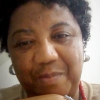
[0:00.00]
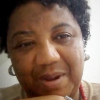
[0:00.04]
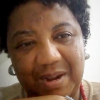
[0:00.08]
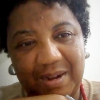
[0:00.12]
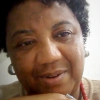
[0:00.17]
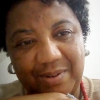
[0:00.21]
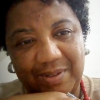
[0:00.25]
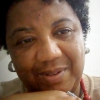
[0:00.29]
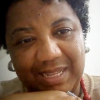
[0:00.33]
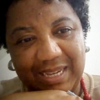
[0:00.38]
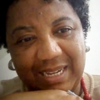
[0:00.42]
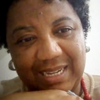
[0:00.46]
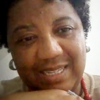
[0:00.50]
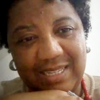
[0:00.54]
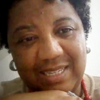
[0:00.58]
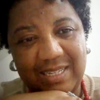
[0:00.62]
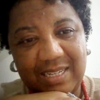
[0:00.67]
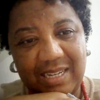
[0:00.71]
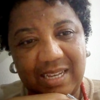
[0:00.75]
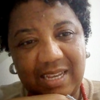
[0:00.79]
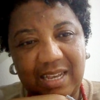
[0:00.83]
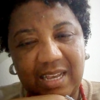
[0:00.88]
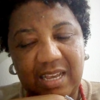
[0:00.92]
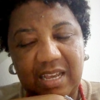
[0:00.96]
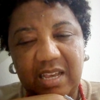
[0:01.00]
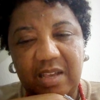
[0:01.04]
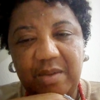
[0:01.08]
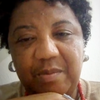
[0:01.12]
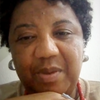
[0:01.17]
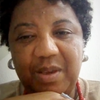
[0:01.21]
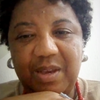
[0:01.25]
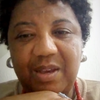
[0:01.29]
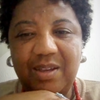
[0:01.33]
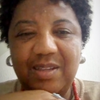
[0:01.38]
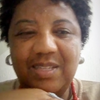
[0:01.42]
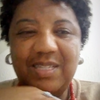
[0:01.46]
paradise
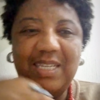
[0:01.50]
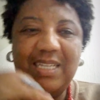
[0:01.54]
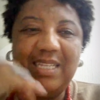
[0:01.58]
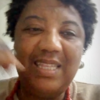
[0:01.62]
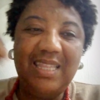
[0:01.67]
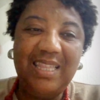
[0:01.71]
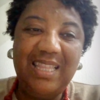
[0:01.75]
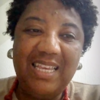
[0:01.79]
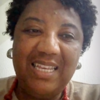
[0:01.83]
because it